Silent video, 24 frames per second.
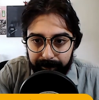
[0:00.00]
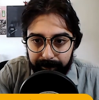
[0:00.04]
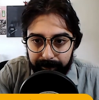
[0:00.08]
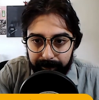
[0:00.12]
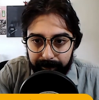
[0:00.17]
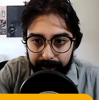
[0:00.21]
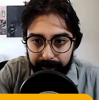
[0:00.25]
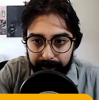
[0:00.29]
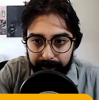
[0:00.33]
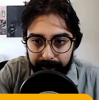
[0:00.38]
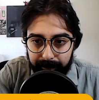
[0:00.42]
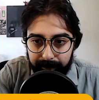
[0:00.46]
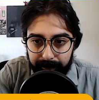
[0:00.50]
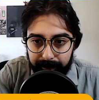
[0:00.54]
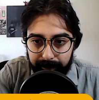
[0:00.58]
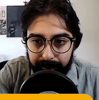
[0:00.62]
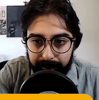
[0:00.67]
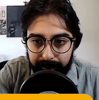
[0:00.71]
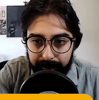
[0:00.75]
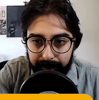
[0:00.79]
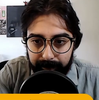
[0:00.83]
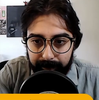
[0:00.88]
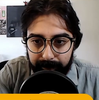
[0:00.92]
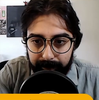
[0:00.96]

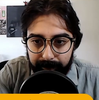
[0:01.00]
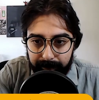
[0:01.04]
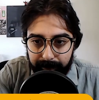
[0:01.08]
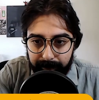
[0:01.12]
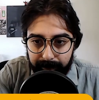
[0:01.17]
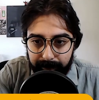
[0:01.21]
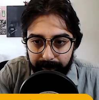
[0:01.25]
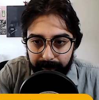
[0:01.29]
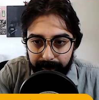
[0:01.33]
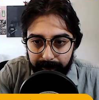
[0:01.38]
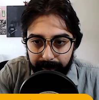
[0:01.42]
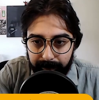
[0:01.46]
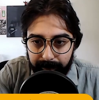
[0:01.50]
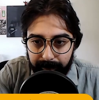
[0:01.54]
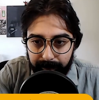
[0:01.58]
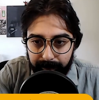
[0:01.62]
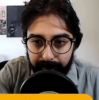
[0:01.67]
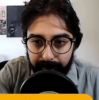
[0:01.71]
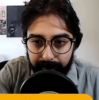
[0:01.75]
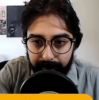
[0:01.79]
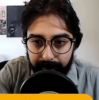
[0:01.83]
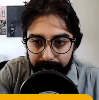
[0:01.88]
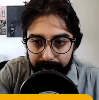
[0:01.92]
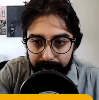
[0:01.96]

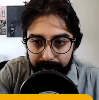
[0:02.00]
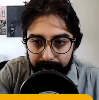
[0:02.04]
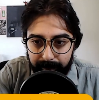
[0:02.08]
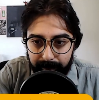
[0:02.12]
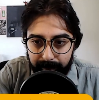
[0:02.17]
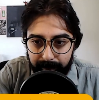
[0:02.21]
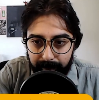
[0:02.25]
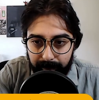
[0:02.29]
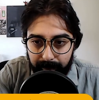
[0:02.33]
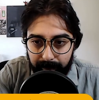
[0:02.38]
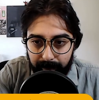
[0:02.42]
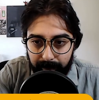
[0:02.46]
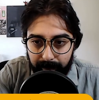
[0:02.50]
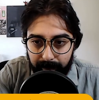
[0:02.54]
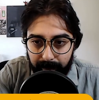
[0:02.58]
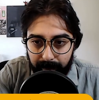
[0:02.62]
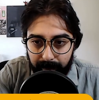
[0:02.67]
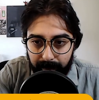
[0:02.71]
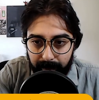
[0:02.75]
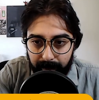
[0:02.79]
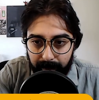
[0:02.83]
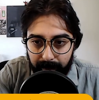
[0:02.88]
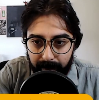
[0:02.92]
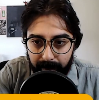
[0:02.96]

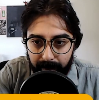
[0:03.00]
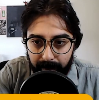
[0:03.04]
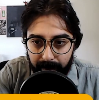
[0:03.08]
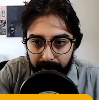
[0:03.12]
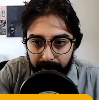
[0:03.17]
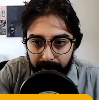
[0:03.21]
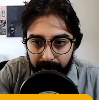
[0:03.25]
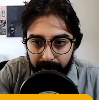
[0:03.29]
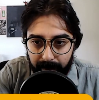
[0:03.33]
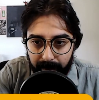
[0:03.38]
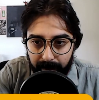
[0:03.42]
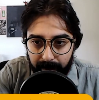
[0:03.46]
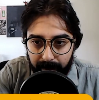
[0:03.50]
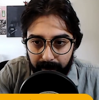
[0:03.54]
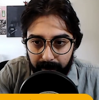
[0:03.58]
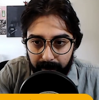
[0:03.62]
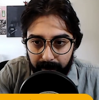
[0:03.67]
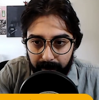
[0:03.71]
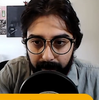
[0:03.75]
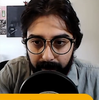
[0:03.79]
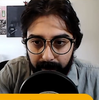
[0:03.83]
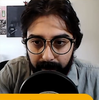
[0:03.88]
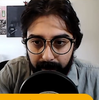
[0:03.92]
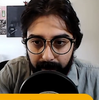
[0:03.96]

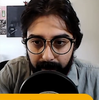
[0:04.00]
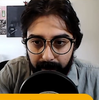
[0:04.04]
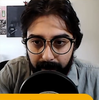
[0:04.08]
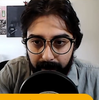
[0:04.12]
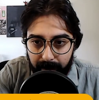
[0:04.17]
(silence)